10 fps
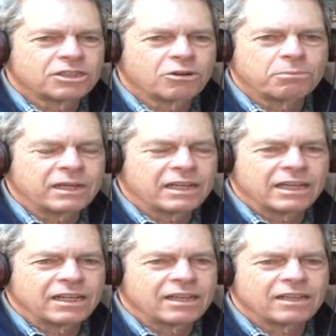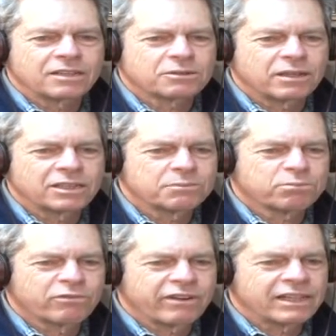Nobody tried to
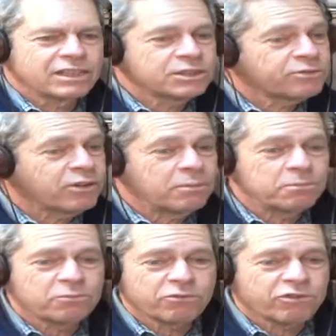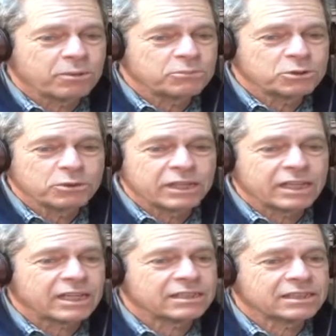prevent us from doing
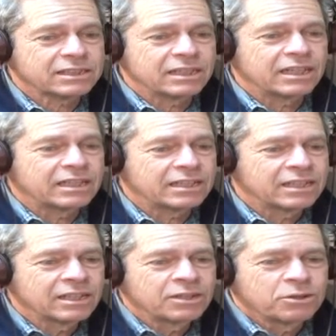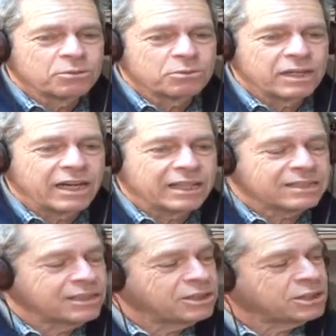it. We
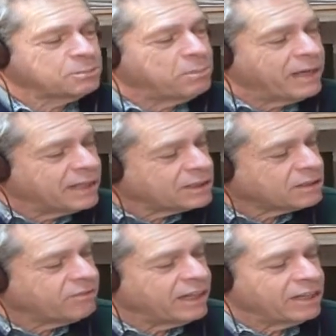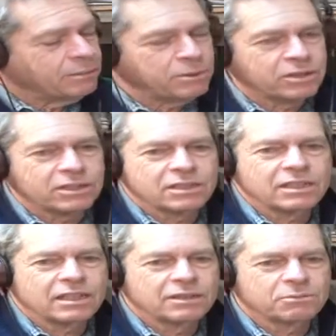had this space
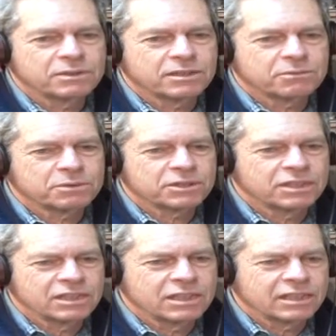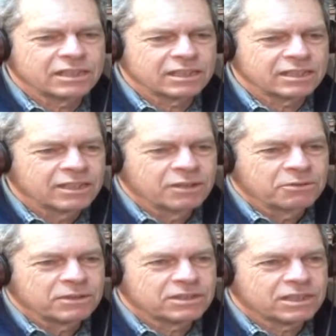available. We're sitting in a
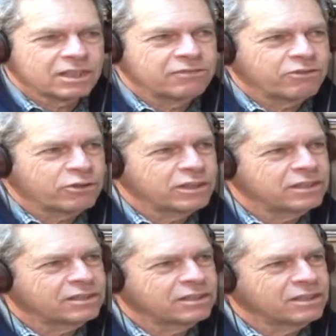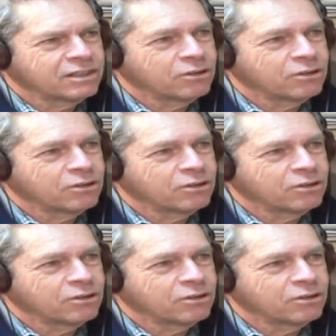converted